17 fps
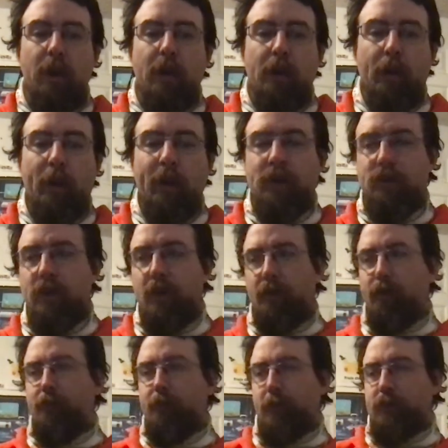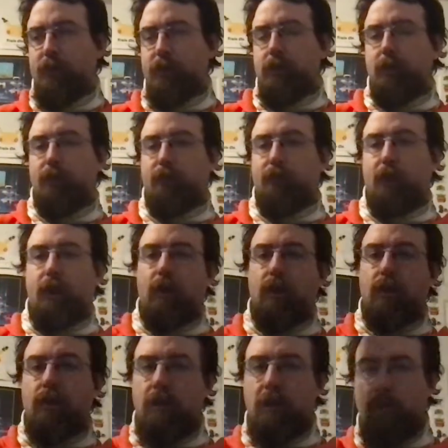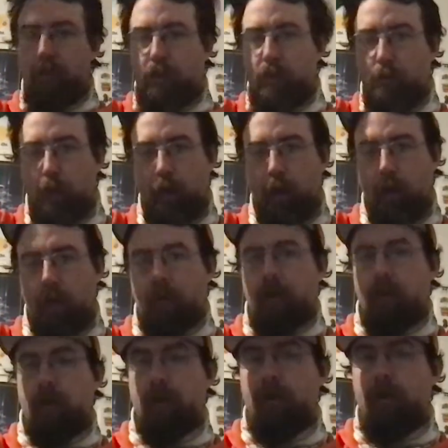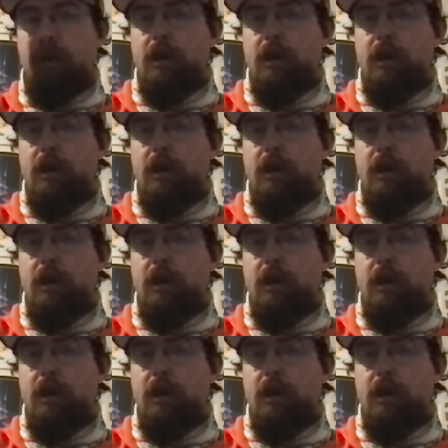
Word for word: weight to that persistent fan theory where